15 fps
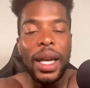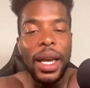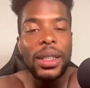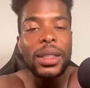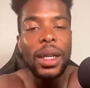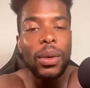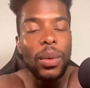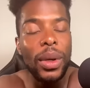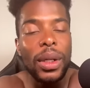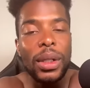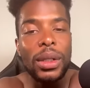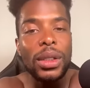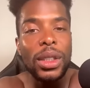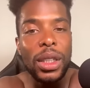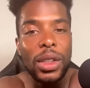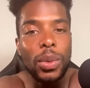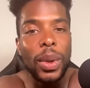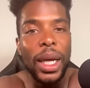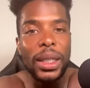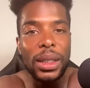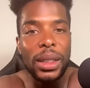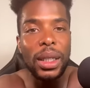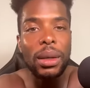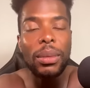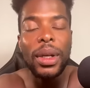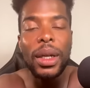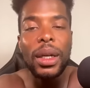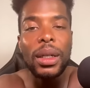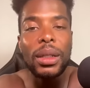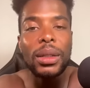ask that witness just what I said,
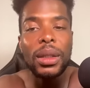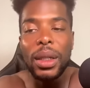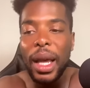because